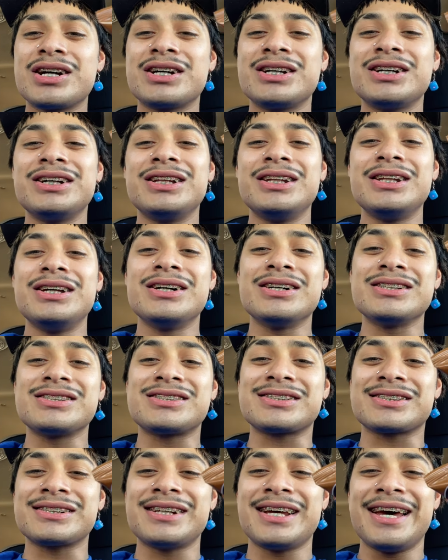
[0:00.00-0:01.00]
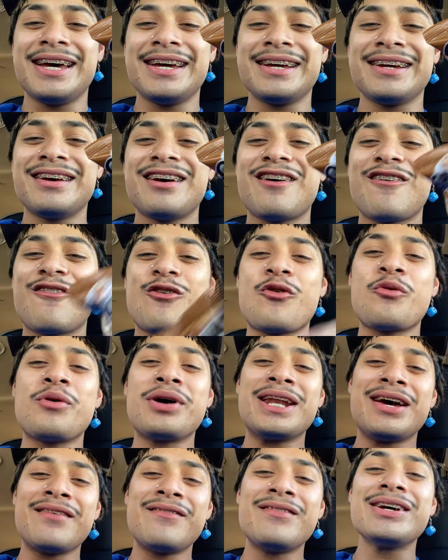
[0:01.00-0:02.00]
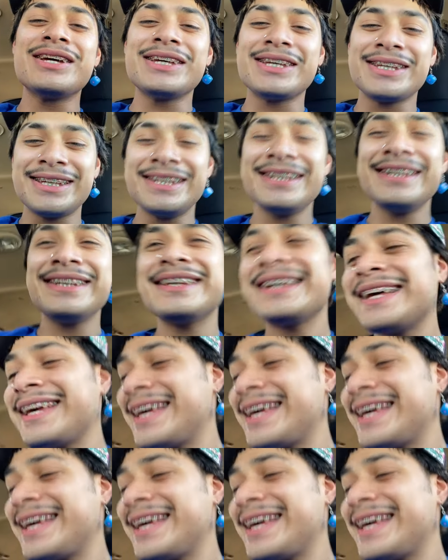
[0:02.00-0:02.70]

good little snack for whenever it hit.